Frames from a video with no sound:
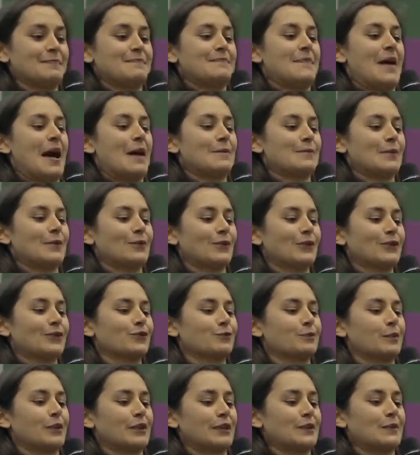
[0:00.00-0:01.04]
map and reduce
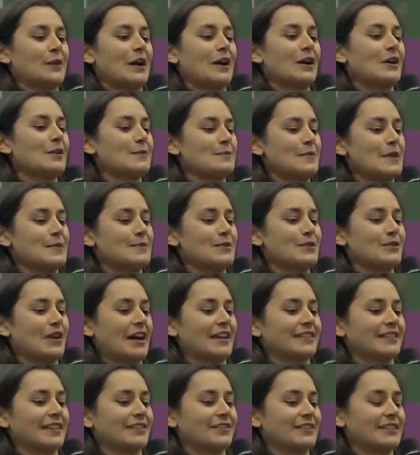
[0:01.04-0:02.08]
pretty well. Maybe you
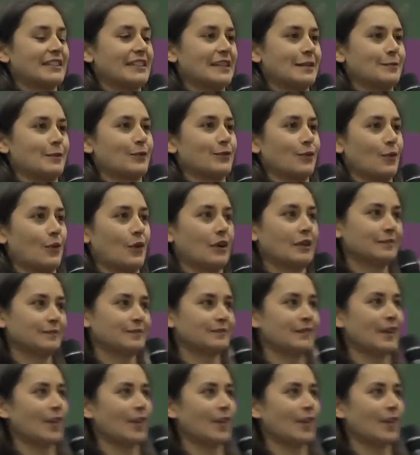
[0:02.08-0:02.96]
guys have seen it before.